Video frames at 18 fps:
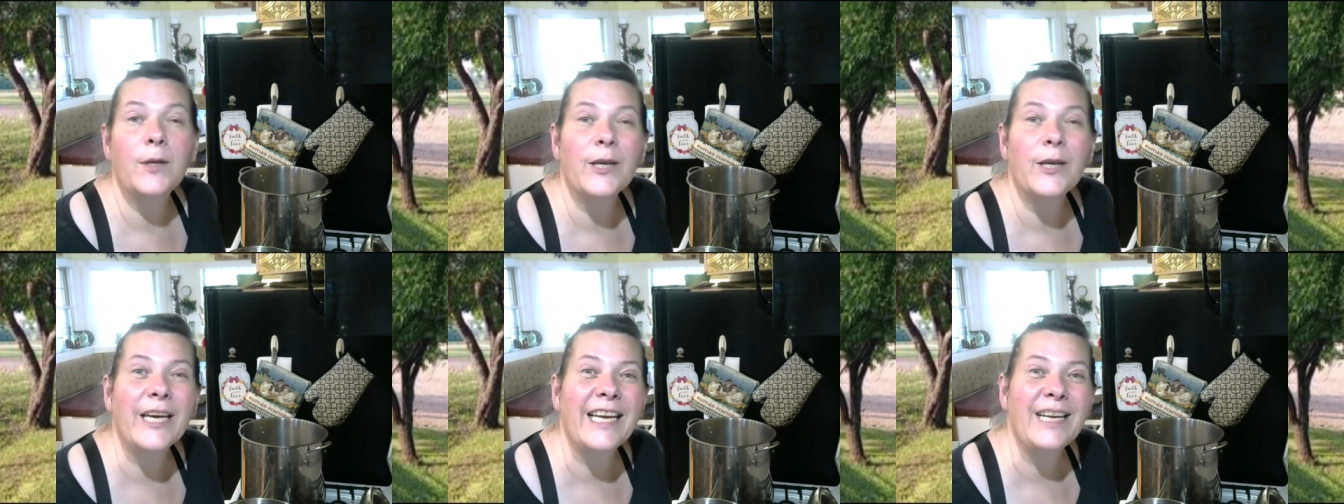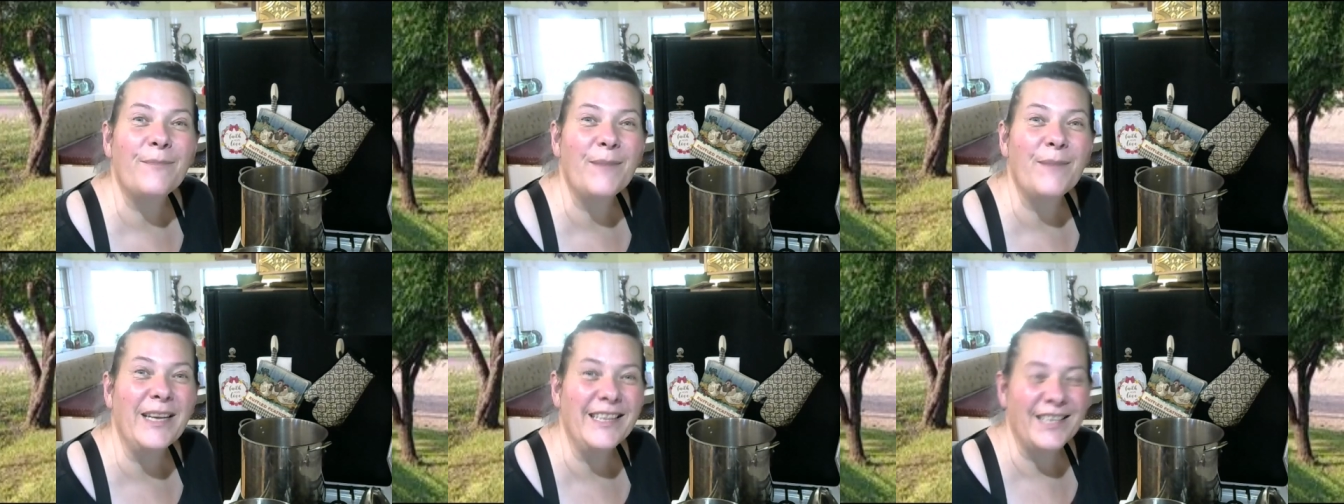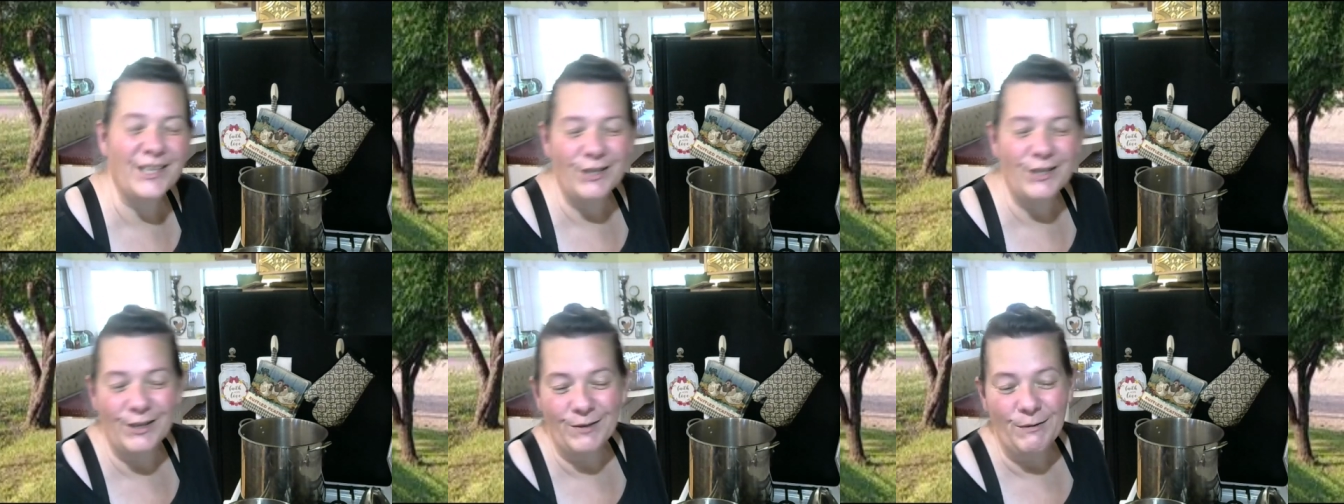looking in my
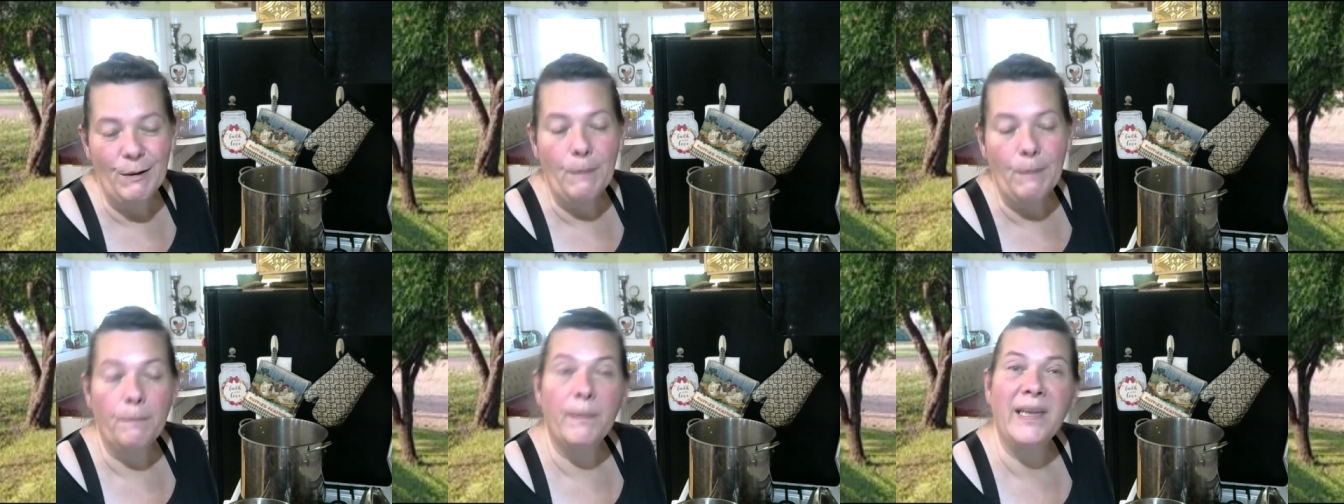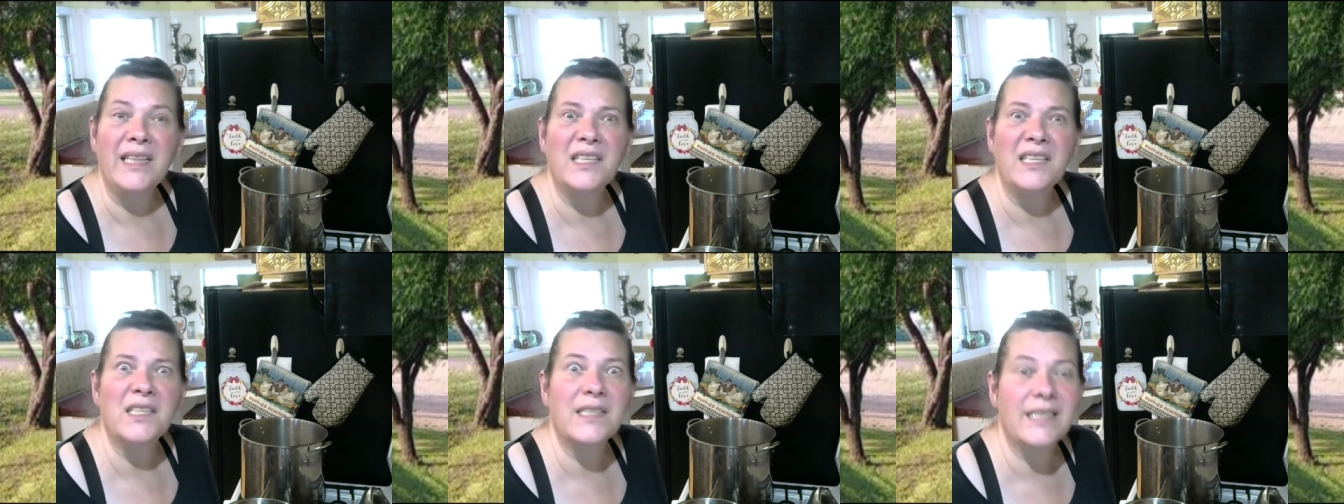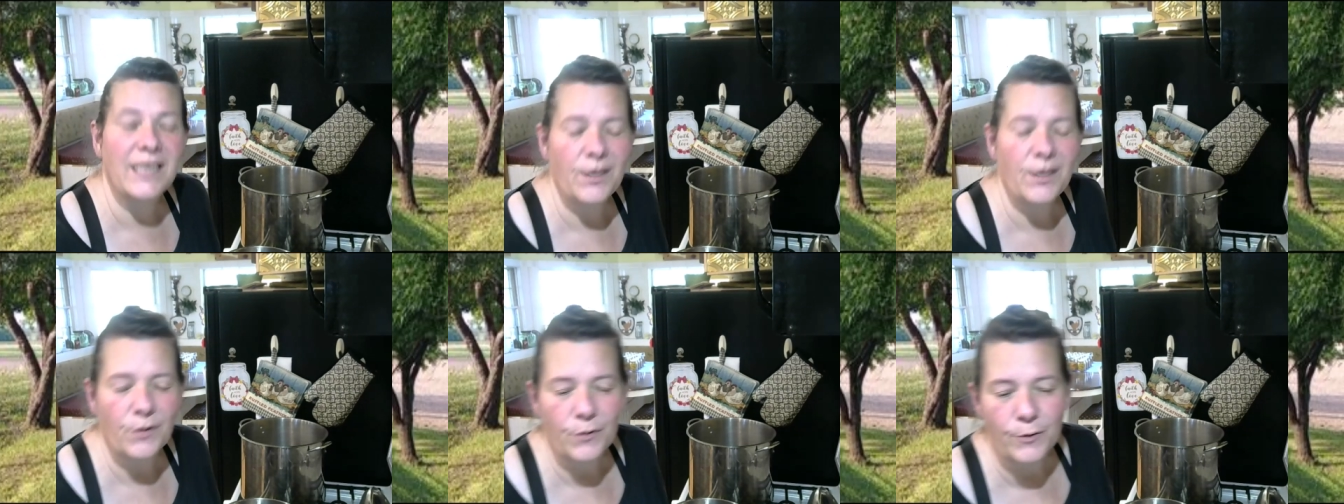little my little
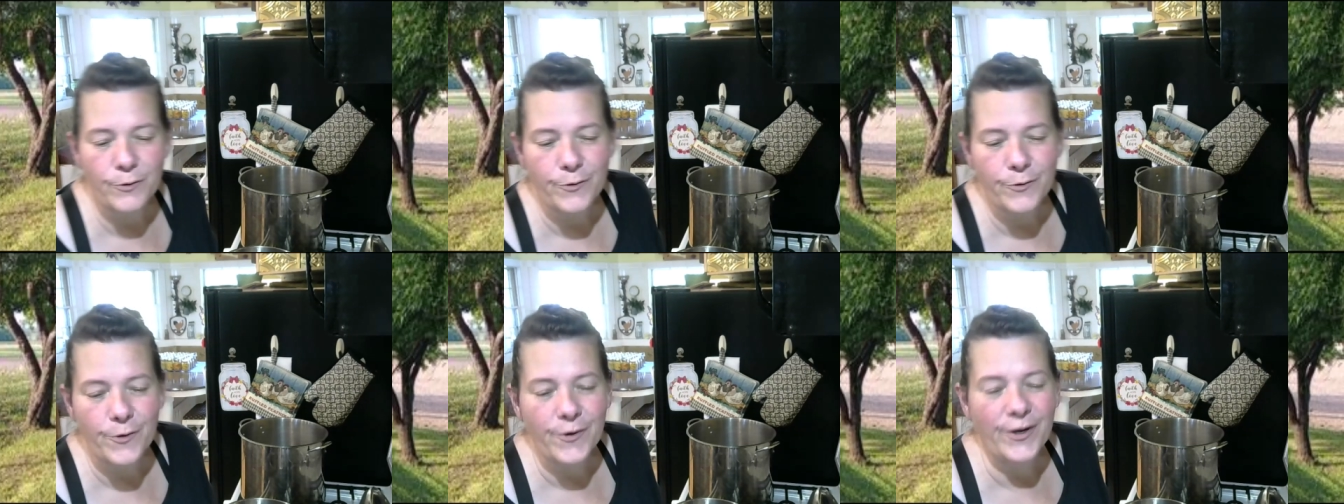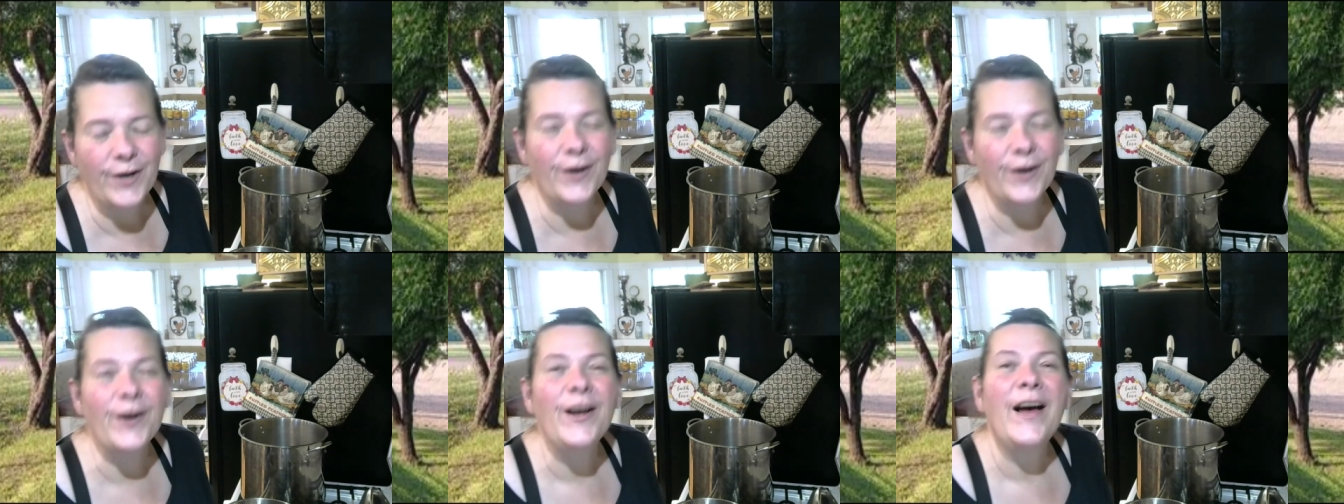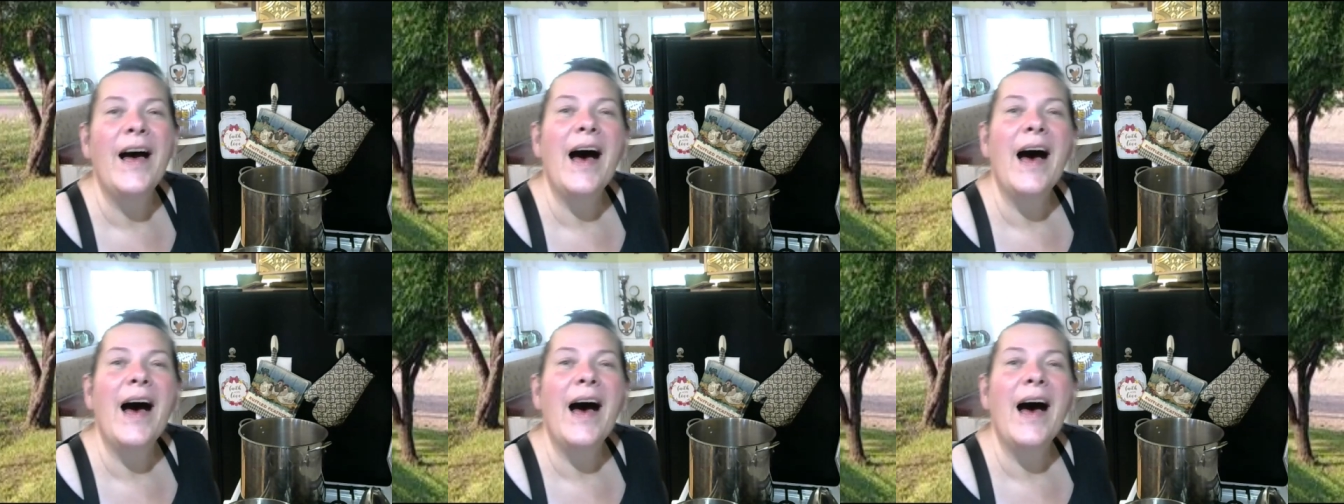see-through drawer here.